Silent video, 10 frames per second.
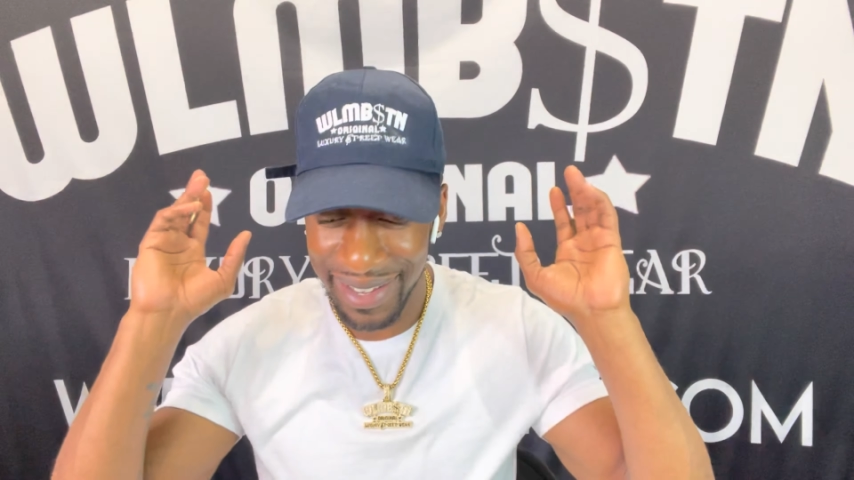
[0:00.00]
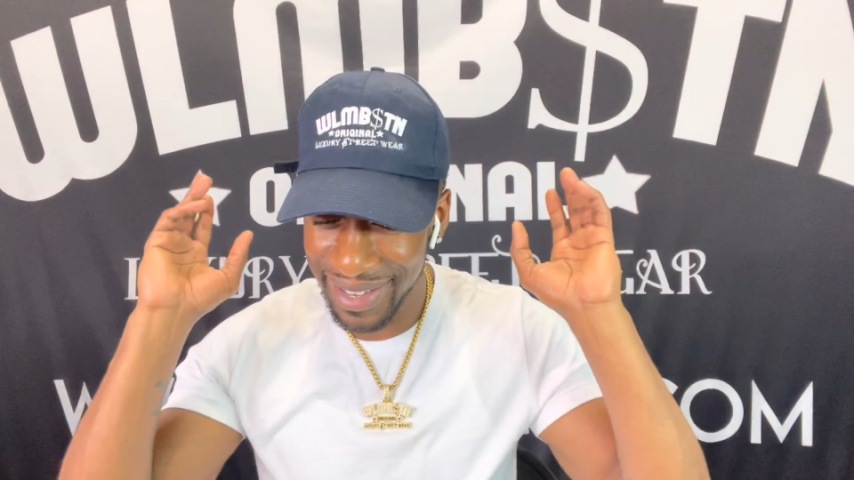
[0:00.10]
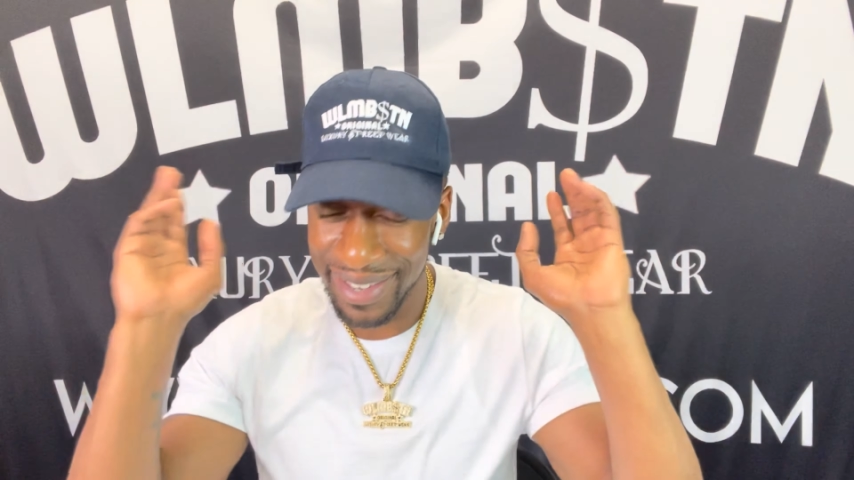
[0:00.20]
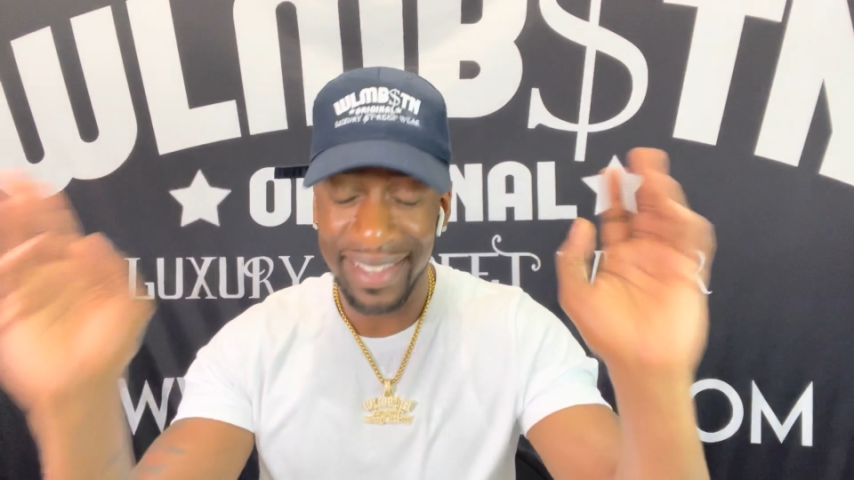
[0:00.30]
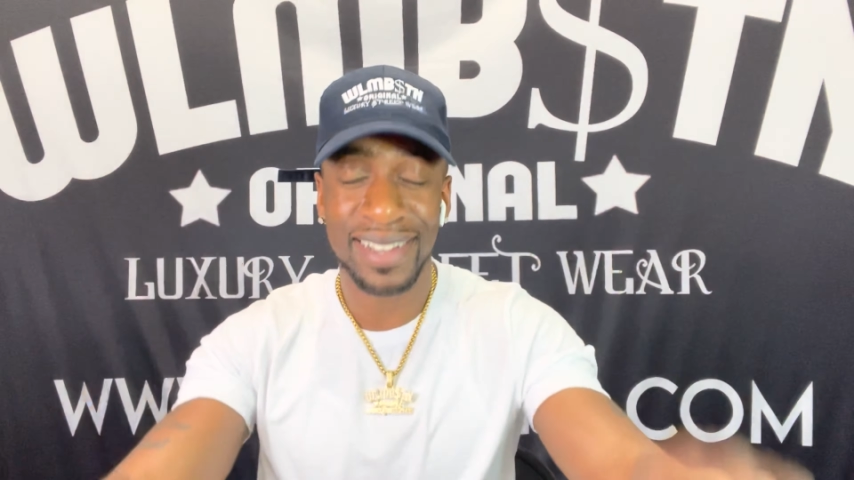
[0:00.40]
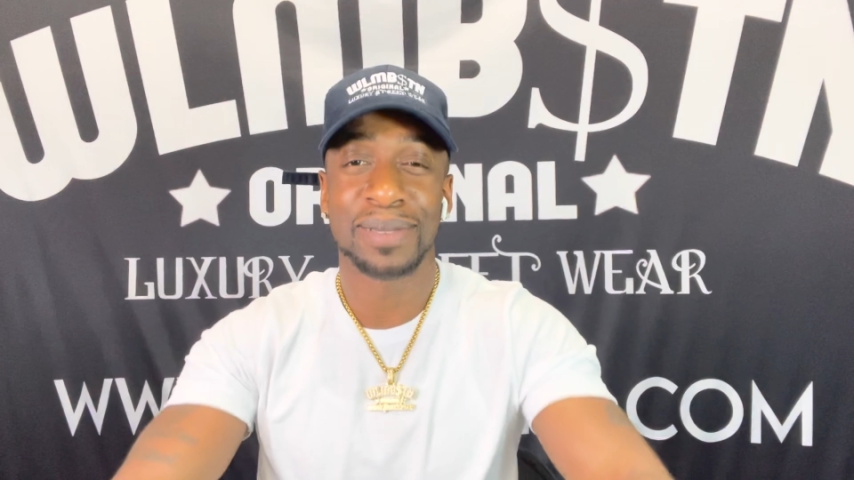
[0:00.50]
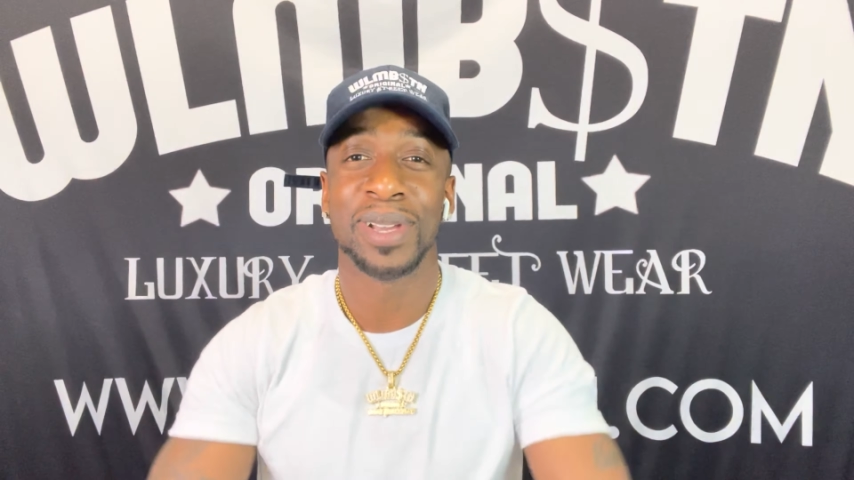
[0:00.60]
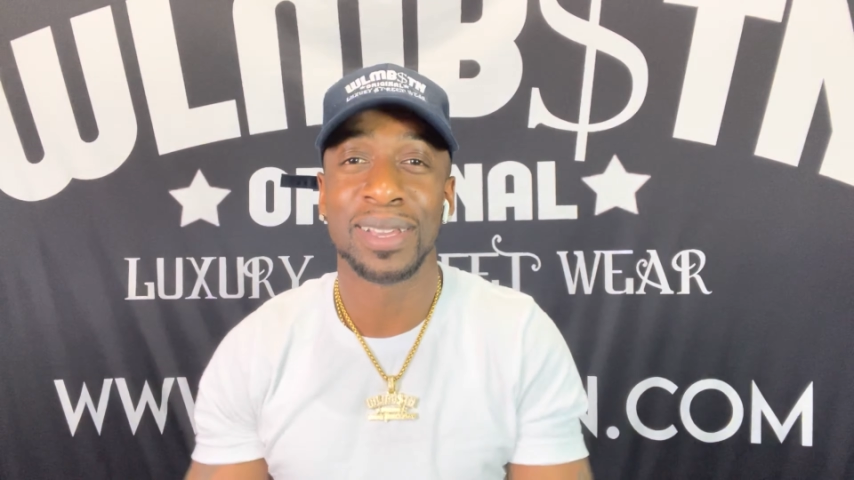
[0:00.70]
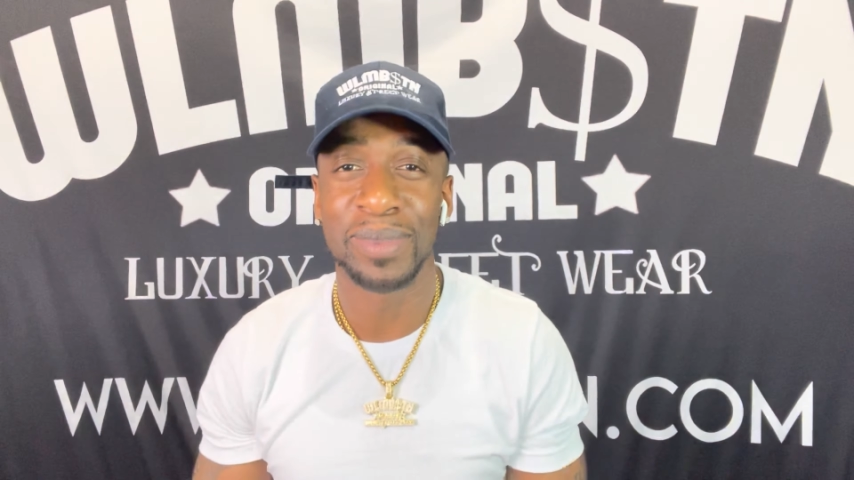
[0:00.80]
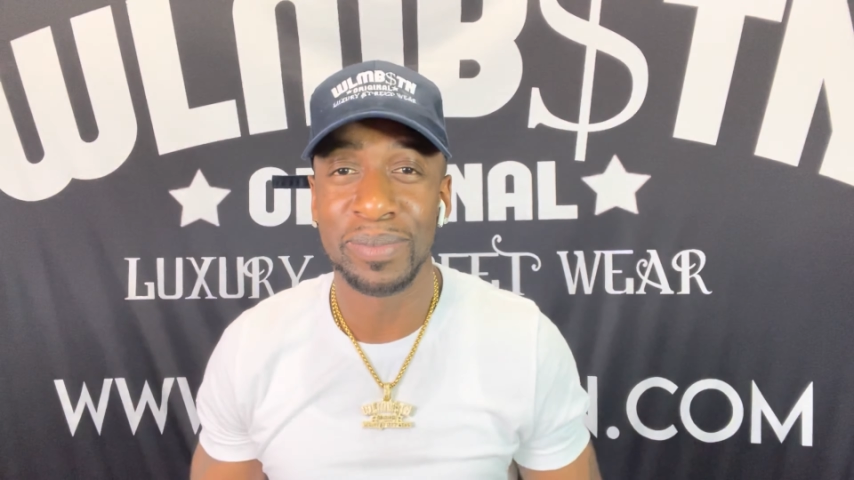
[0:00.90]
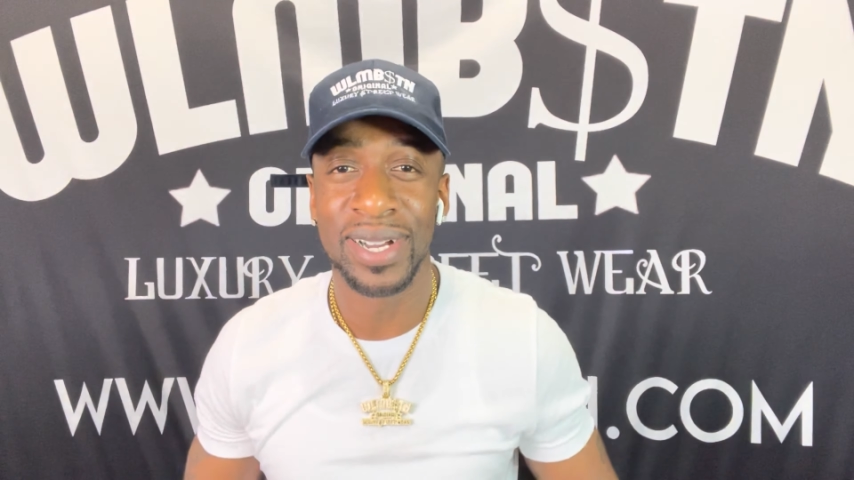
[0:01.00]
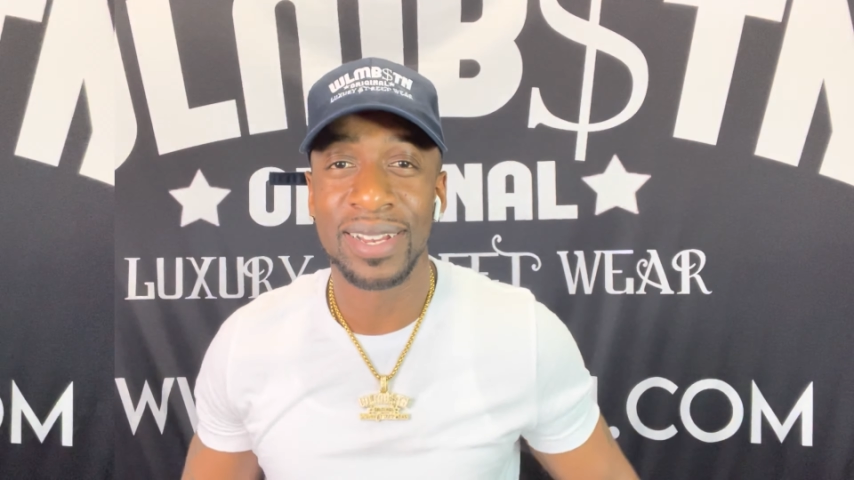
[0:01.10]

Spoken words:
it stays making me money.